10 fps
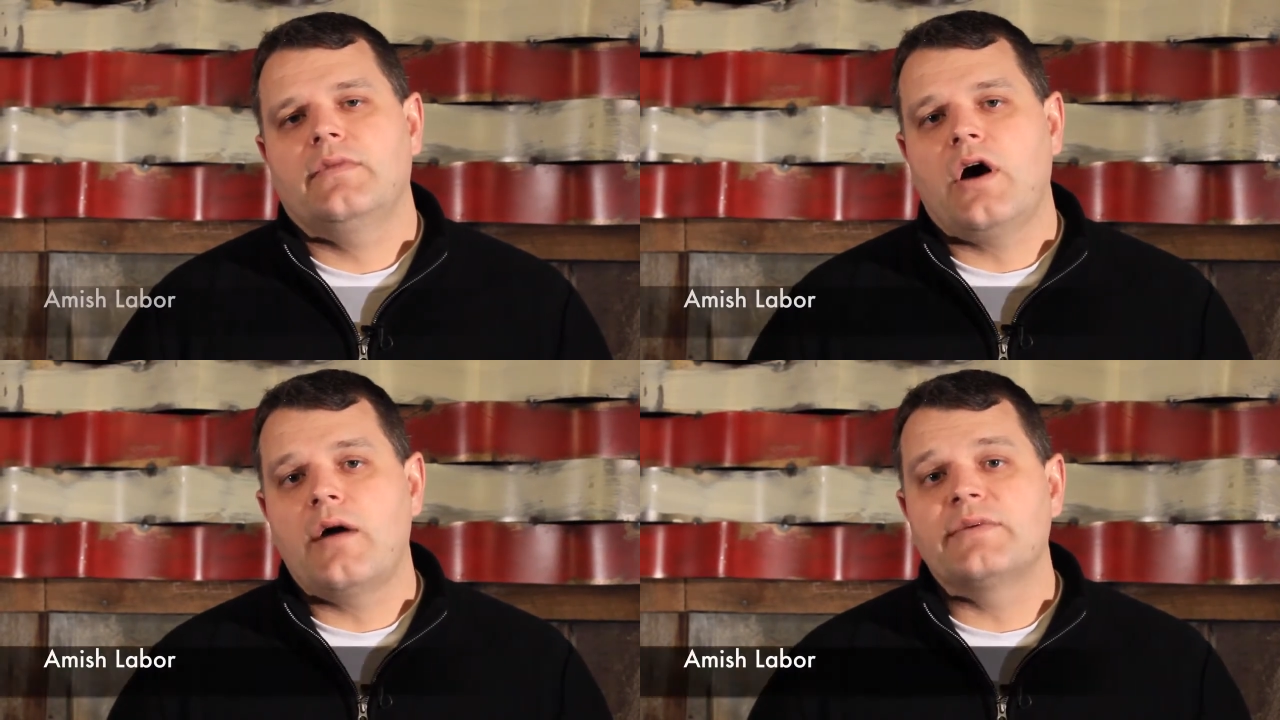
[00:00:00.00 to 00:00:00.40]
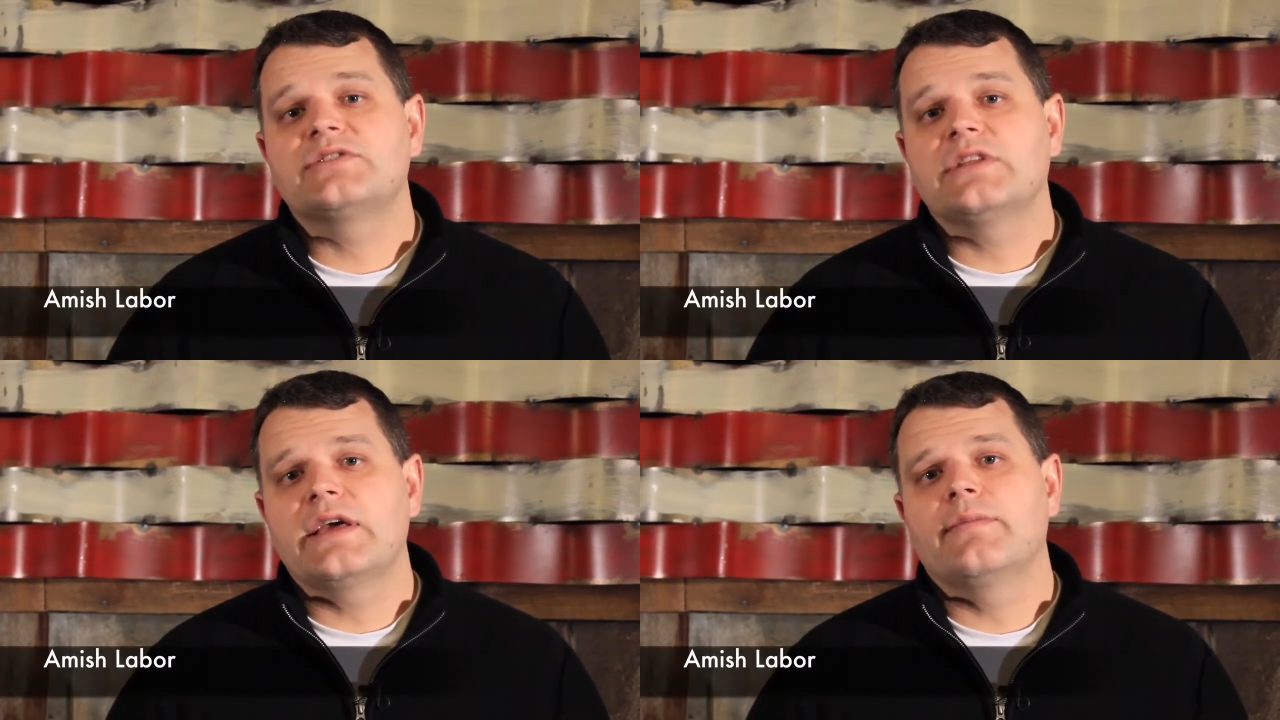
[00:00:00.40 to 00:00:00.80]

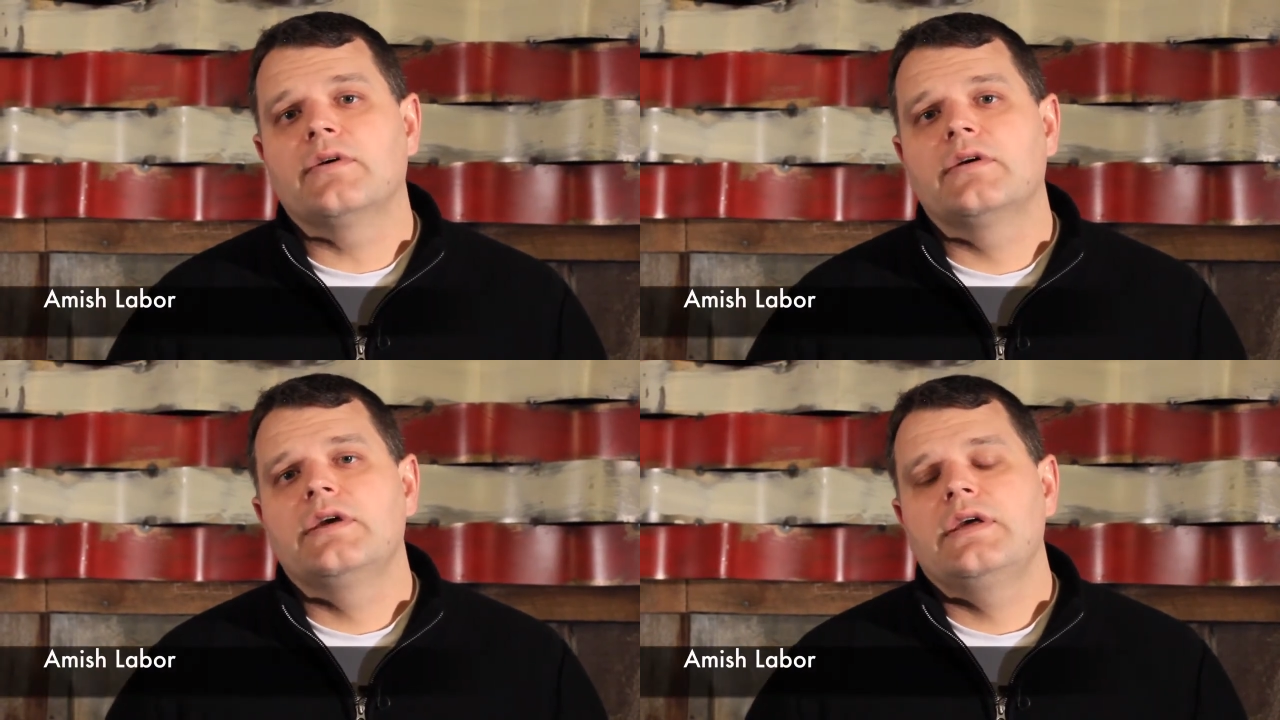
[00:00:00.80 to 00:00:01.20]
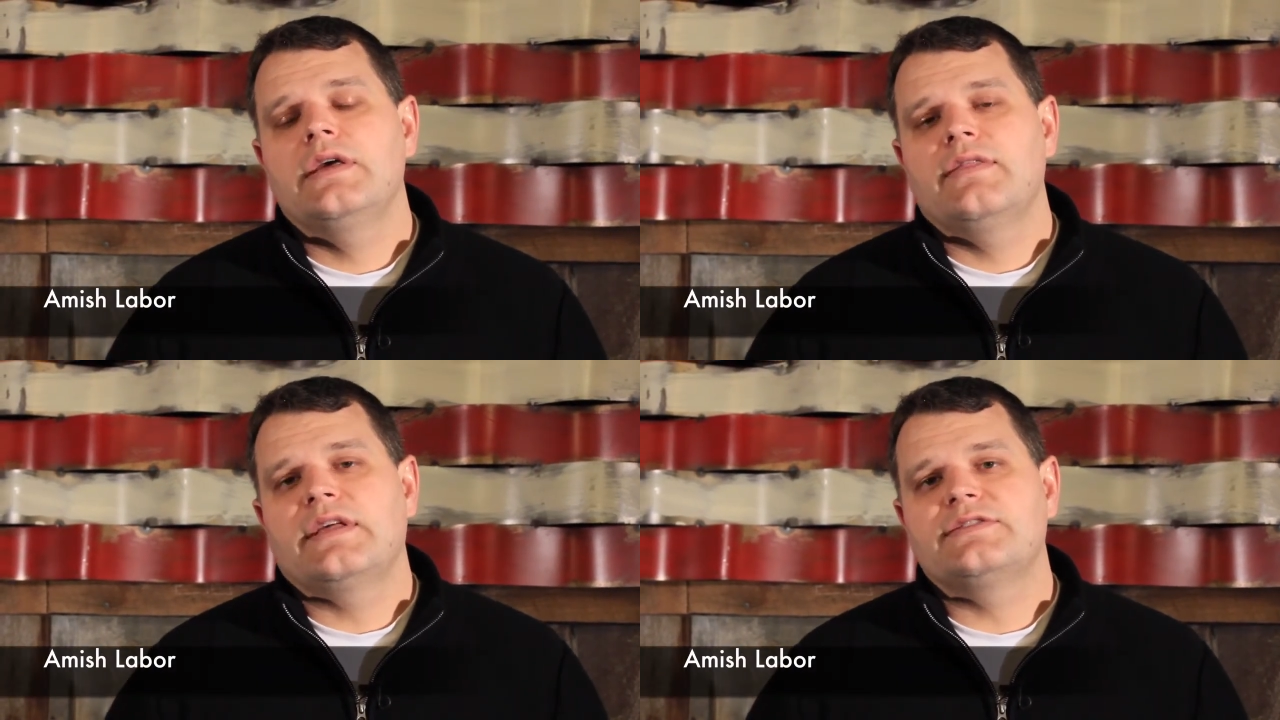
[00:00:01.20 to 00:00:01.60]
Amish labor
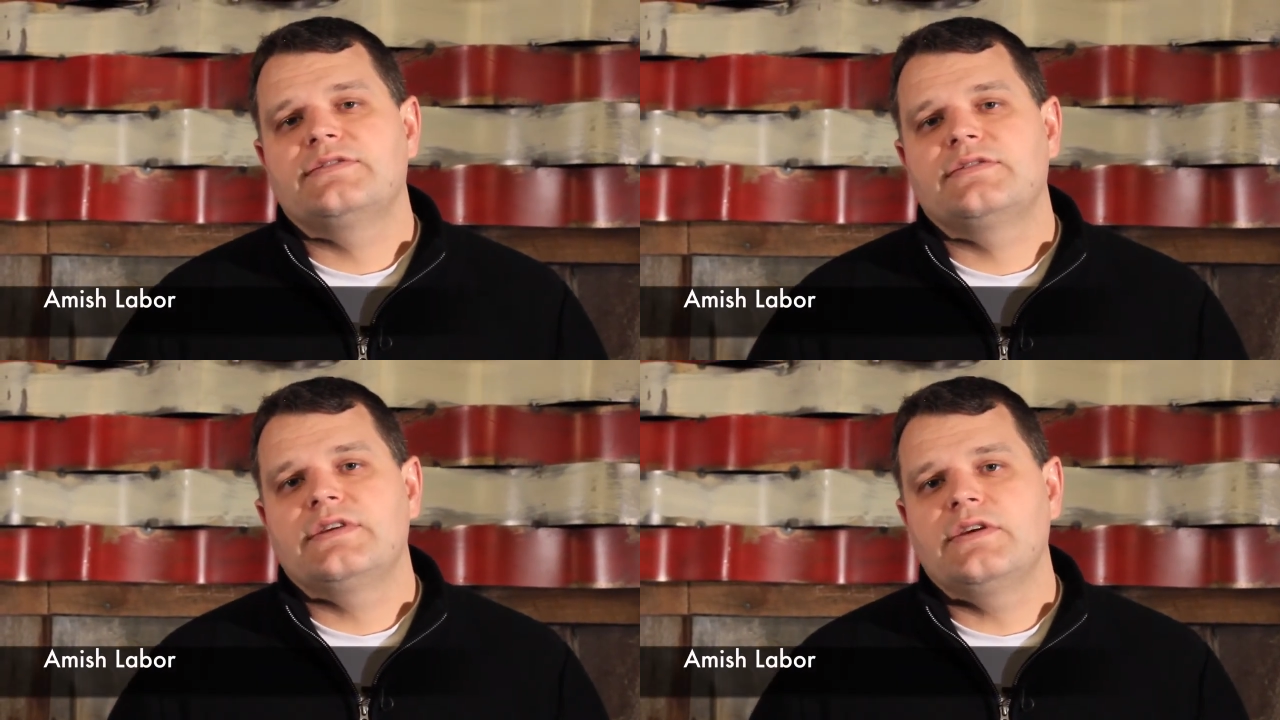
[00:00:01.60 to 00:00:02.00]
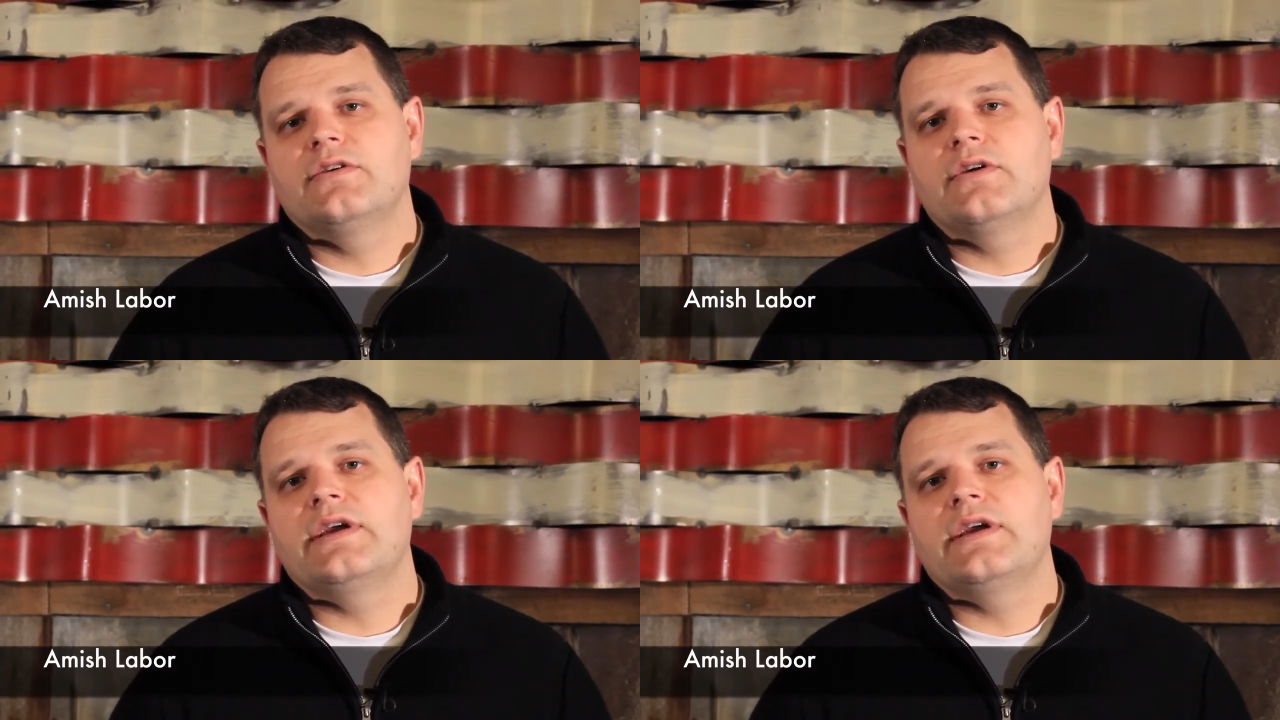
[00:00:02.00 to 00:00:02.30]
that's here